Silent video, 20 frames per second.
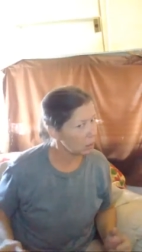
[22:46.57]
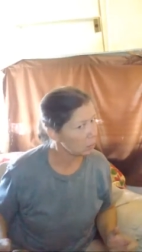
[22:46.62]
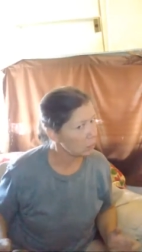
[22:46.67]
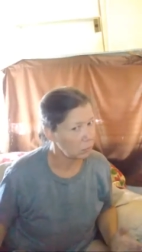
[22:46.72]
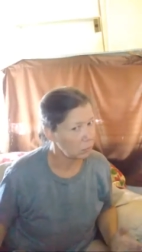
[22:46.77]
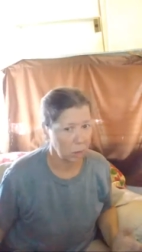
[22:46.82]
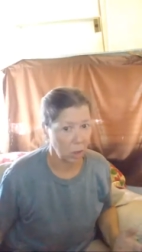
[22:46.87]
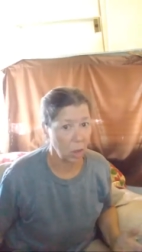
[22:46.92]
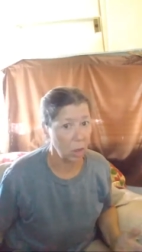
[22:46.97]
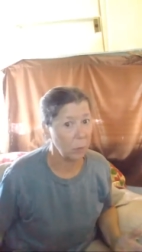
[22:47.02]

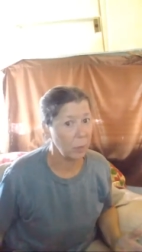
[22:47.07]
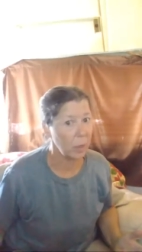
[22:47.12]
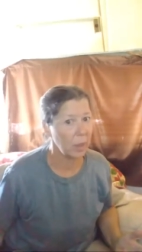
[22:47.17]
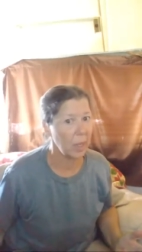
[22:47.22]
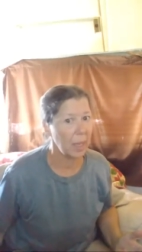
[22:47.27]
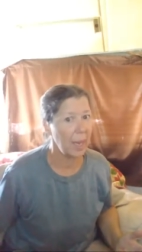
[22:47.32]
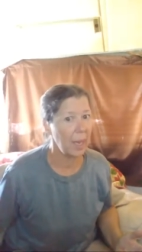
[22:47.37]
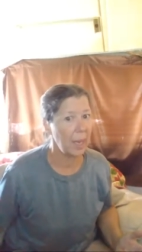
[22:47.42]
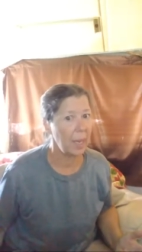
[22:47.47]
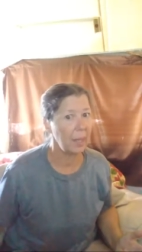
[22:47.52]
Nakoma
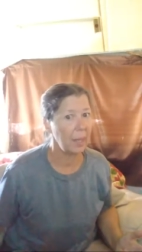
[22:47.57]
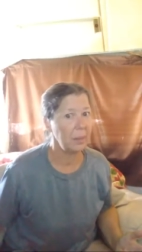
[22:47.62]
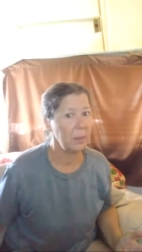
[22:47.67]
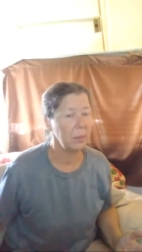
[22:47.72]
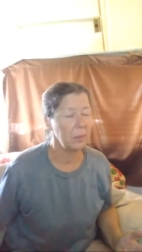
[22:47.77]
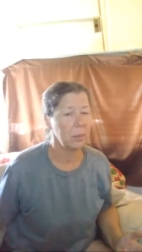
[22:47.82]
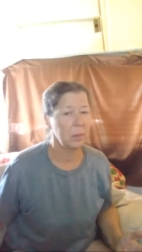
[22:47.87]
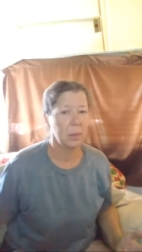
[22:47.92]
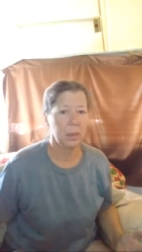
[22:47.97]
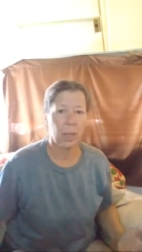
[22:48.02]
led,
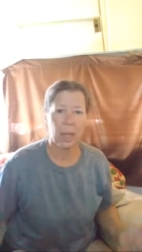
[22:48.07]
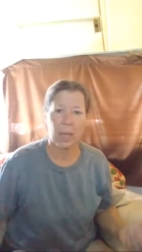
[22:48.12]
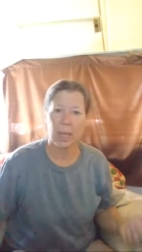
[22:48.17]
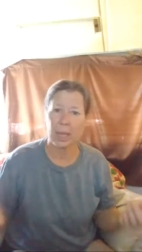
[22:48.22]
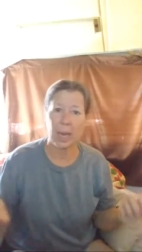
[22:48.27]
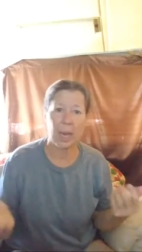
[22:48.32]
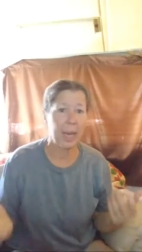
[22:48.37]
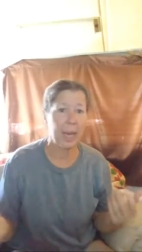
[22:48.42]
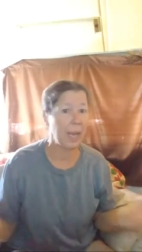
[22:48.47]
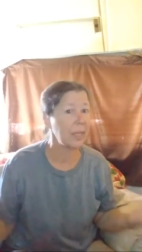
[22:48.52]

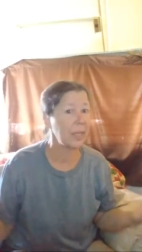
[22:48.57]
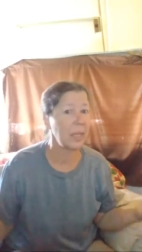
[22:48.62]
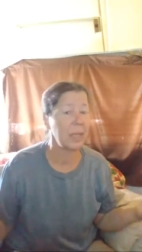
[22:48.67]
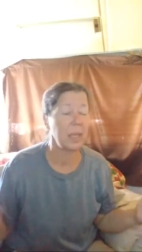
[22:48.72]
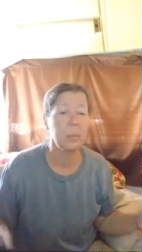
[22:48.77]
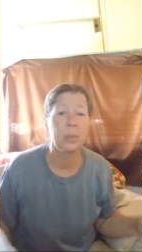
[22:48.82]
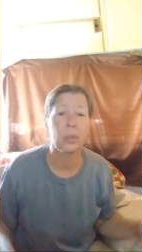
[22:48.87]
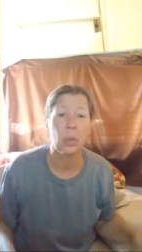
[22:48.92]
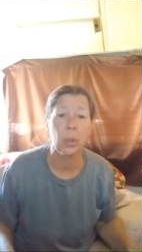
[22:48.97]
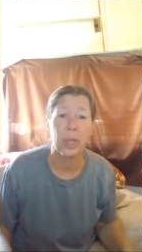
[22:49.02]
and I had to get
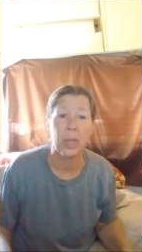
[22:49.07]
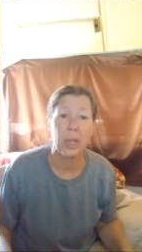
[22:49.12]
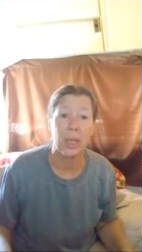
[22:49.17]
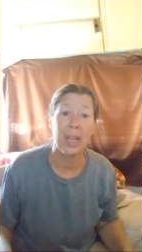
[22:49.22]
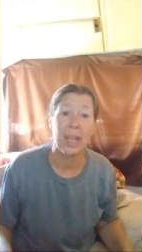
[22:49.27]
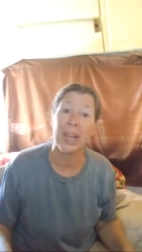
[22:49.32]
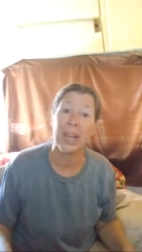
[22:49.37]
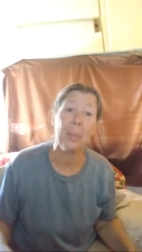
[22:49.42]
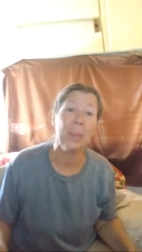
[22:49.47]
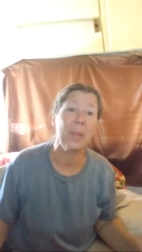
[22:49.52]
in between.
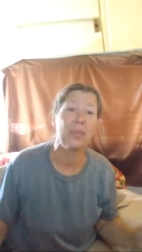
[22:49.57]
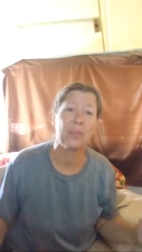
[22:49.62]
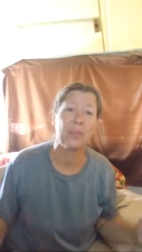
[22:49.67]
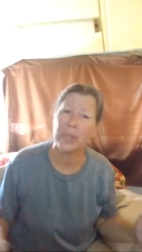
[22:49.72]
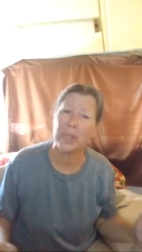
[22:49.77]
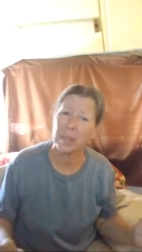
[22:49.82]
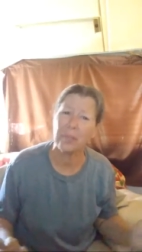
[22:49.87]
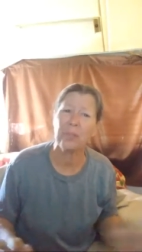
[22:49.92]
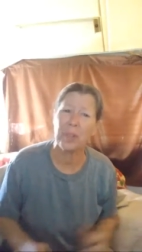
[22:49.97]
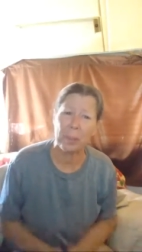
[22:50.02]
And I'm in
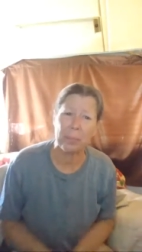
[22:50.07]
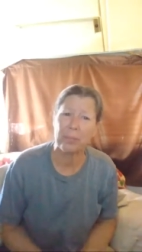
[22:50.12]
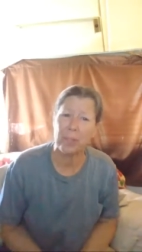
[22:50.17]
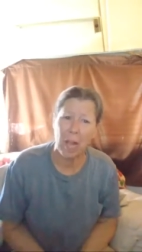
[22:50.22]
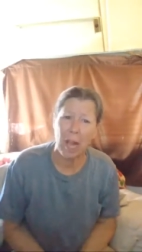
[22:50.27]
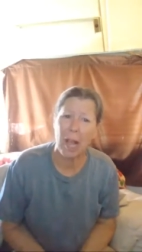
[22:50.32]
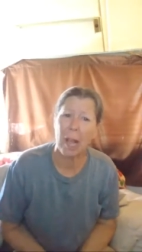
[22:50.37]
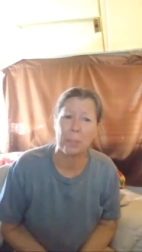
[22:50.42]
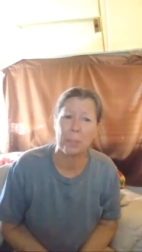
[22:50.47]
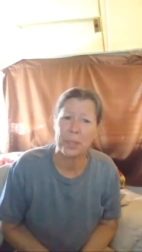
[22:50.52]
frickin'
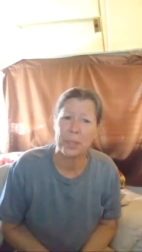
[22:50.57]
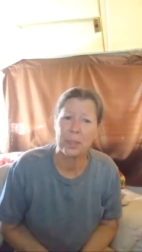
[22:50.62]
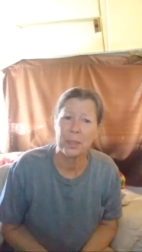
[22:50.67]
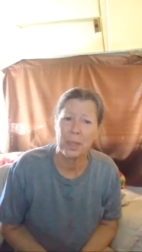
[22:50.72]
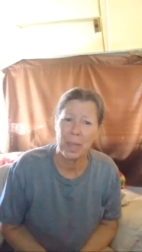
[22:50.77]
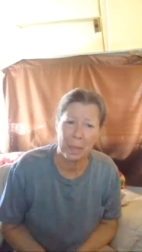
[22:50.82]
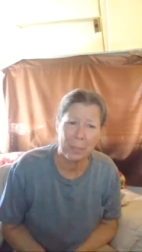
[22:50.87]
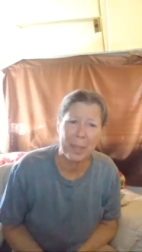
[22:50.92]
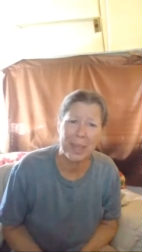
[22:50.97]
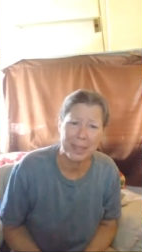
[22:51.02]
flip-flops.
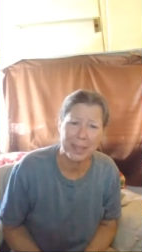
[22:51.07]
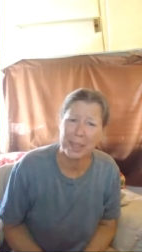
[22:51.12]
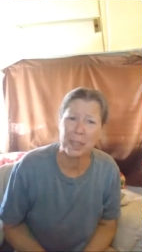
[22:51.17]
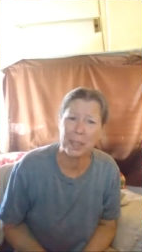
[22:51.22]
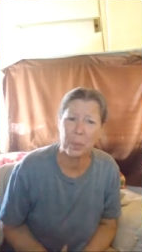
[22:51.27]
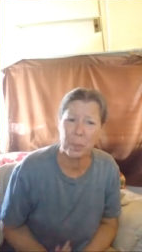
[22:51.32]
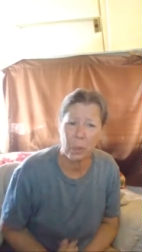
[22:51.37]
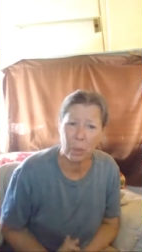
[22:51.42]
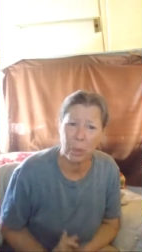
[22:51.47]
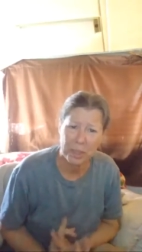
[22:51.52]
I'm not dealing
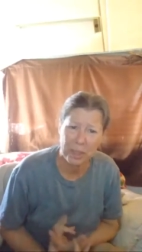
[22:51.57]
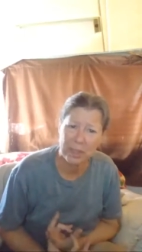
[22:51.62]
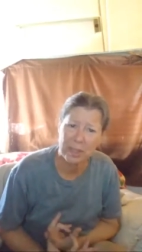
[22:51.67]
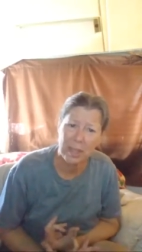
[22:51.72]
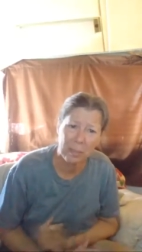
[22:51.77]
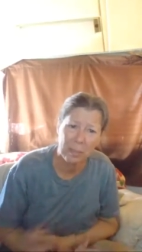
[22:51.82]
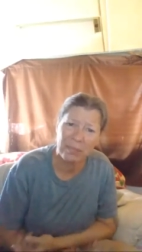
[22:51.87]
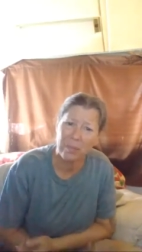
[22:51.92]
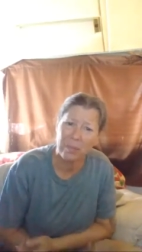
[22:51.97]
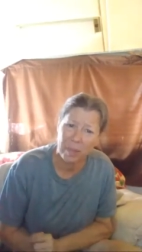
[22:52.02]
with horses.
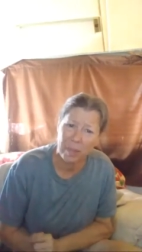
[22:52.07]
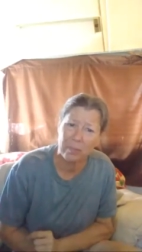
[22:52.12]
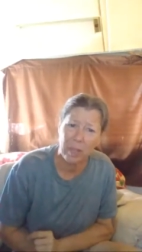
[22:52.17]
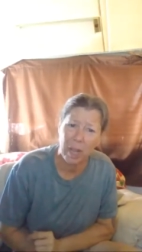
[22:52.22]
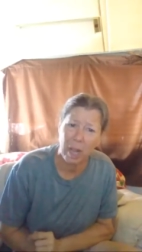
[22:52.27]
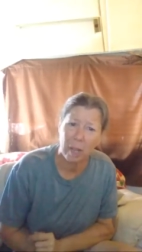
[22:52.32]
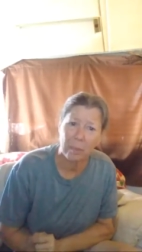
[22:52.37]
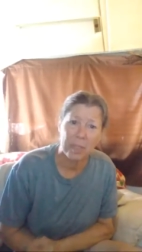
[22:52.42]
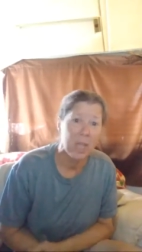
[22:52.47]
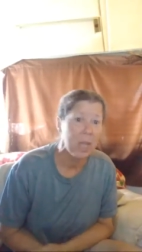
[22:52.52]
I'm in
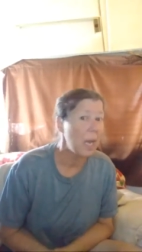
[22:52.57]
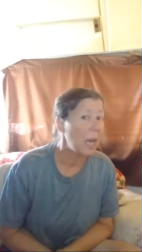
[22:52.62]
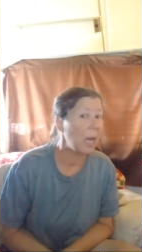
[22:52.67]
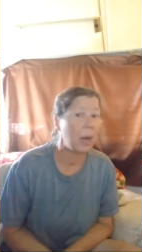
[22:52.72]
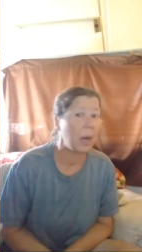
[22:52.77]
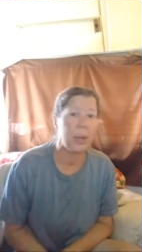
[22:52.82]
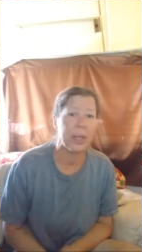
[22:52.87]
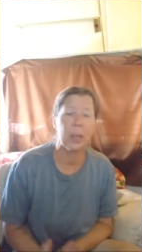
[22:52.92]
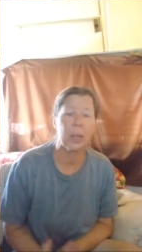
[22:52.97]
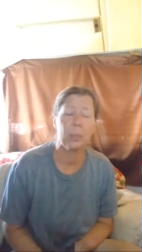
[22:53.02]
flip-flops. How
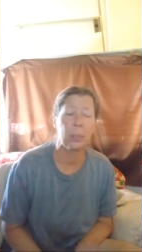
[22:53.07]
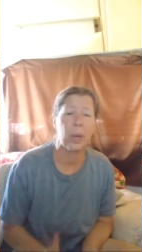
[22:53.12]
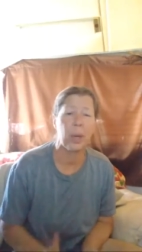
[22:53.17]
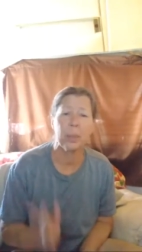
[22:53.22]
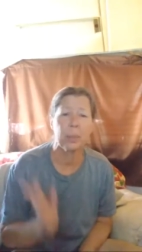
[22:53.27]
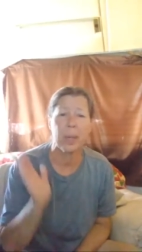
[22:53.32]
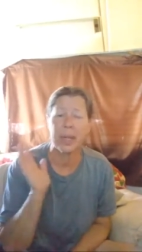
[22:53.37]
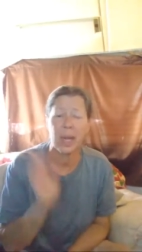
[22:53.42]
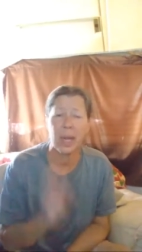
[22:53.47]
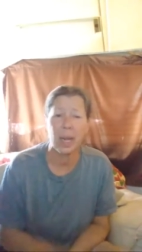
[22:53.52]
I didn't break
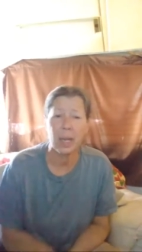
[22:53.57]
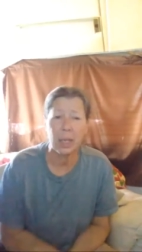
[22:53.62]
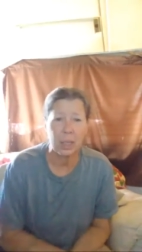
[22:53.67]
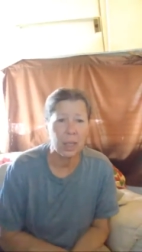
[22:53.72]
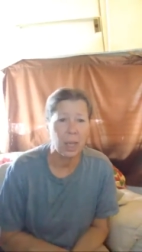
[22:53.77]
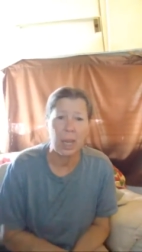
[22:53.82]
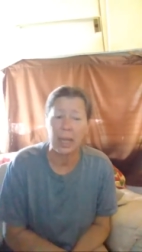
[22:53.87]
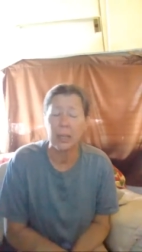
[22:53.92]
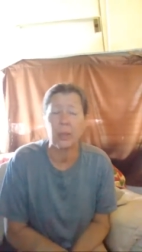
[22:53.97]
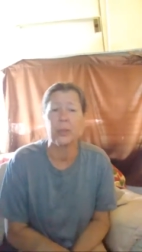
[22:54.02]
my neck,
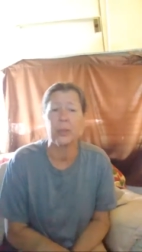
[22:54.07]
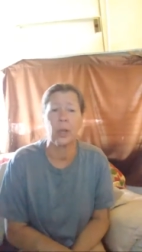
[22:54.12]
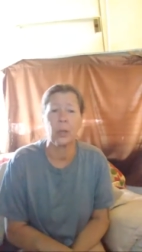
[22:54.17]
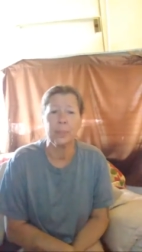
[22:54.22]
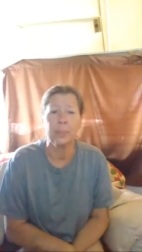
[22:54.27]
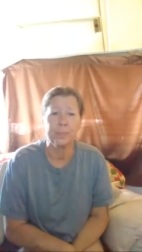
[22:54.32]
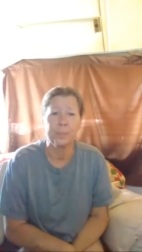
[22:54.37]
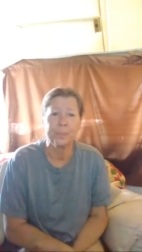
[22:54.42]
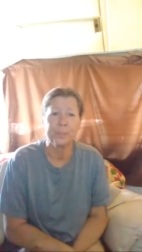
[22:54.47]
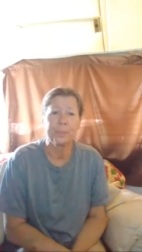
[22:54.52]
I don't know.
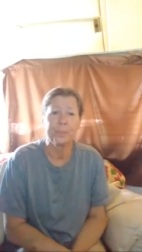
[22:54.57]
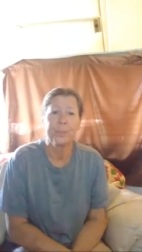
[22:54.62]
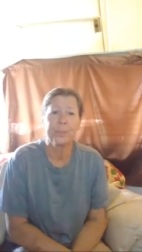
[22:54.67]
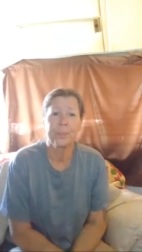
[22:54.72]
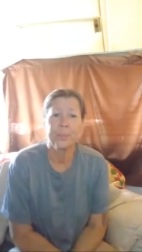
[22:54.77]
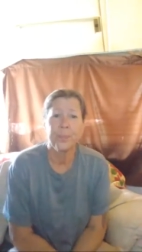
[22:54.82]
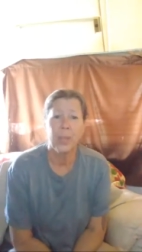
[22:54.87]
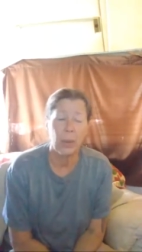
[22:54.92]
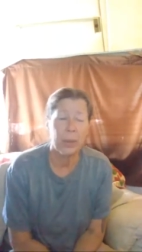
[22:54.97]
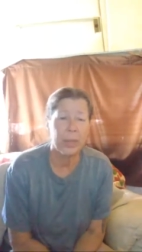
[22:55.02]

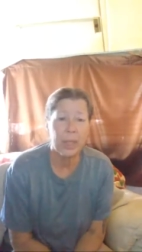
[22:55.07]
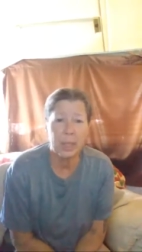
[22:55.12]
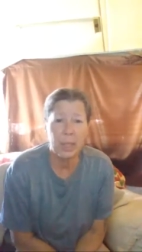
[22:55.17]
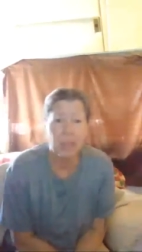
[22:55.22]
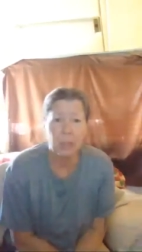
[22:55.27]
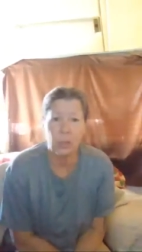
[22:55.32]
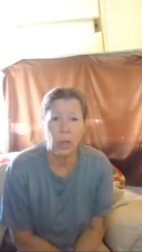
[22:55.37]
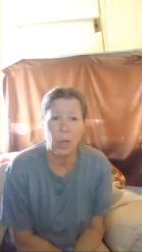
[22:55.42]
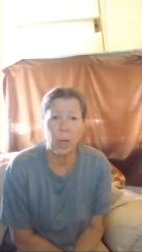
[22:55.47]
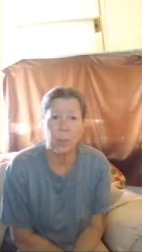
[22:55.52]
How I didn't
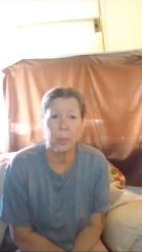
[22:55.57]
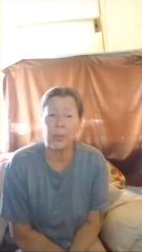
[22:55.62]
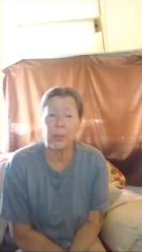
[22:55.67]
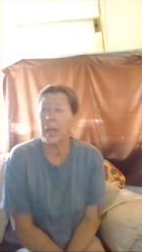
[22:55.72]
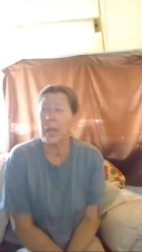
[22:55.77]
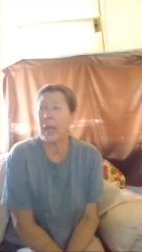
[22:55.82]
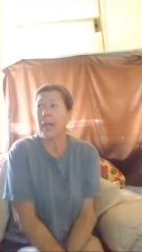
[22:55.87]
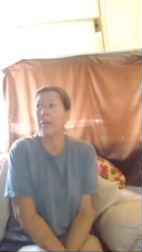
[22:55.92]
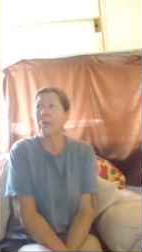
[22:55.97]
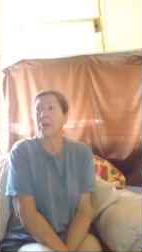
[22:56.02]
get trampled,
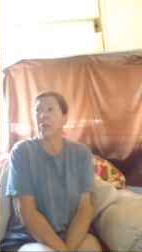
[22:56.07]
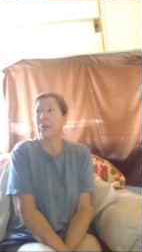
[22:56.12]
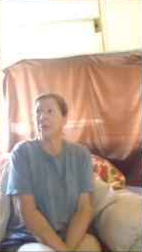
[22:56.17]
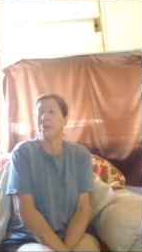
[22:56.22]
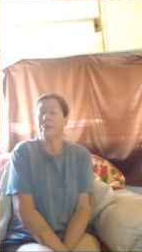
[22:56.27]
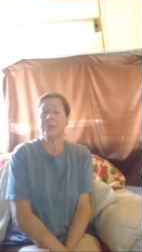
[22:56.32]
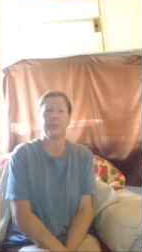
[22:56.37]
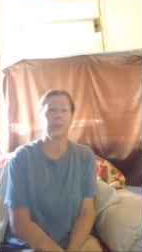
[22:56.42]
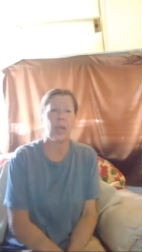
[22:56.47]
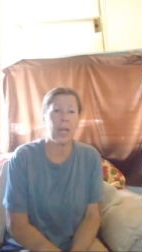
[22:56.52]
I don't know.
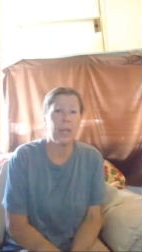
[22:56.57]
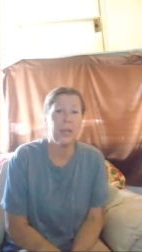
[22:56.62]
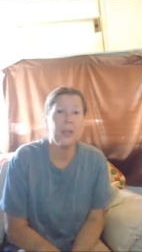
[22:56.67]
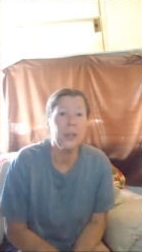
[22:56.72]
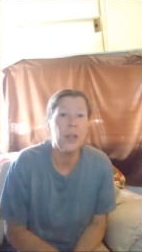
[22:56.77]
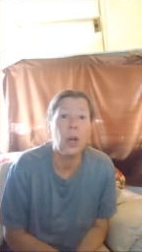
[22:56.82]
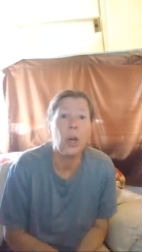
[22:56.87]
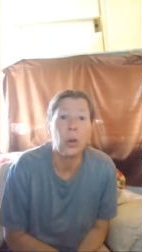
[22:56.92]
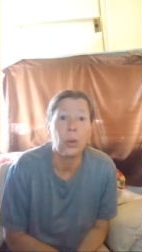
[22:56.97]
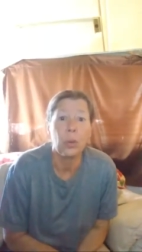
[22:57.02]
I don't
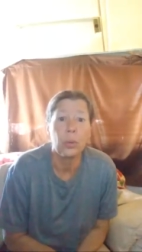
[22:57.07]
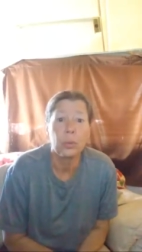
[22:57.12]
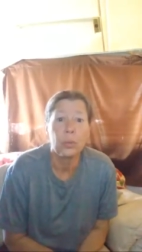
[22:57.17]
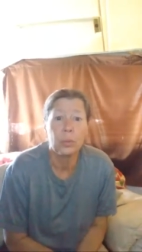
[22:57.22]
know.